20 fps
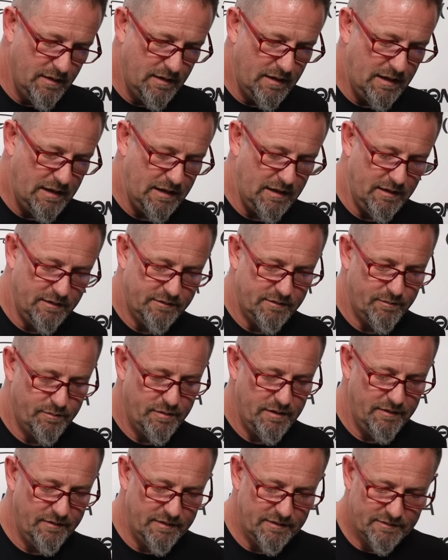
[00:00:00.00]
highlighted
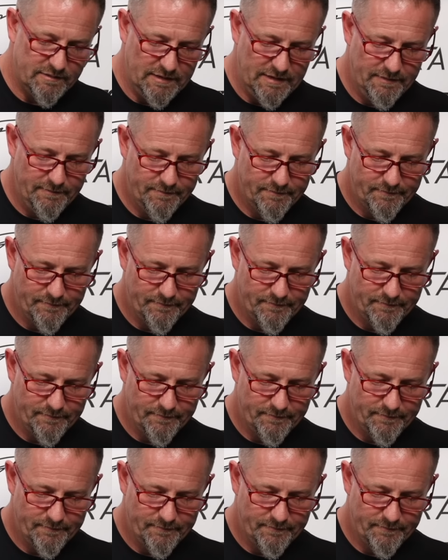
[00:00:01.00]
previously.